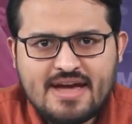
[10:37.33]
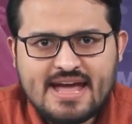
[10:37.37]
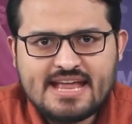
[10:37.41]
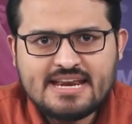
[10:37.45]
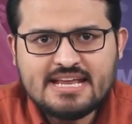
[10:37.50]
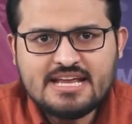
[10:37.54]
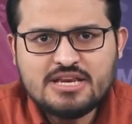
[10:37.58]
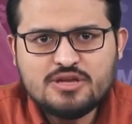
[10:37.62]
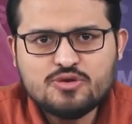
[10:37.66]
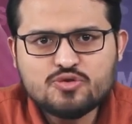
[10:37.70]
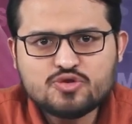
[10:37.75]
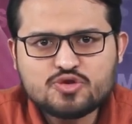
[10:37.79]

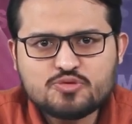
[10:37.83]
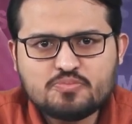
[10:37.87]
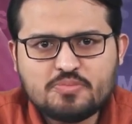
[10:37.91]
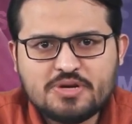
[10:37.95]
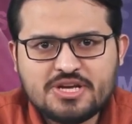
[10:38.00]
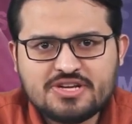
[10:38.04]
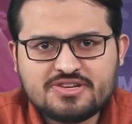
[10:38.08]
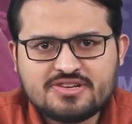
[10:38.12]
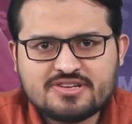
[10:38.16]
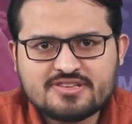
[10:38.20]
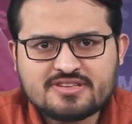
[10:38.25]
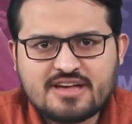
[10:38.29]
any new
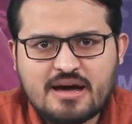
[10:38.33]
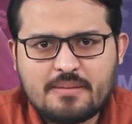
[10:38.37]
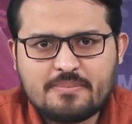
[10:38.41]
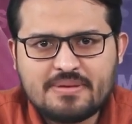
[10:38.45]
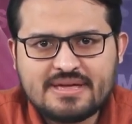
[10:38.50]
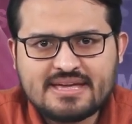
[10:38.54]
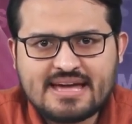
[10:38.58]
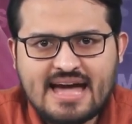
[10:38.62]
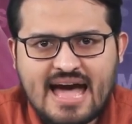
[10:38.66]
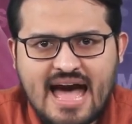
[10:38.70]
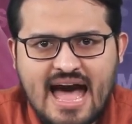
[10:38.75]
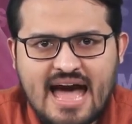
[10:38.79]
species are
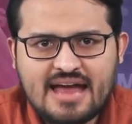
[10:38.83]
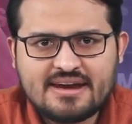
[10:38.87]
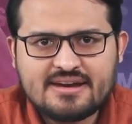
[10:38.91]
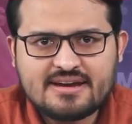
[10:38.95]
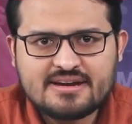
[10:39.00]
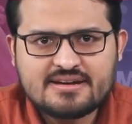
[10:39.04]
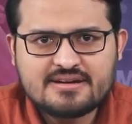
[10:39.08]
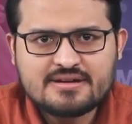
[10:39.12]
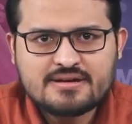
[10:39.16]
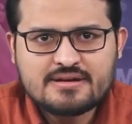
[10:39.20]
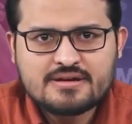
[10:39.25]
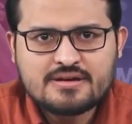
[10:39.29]
being
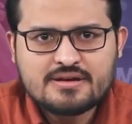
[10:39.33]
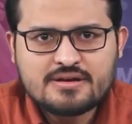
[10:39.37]
added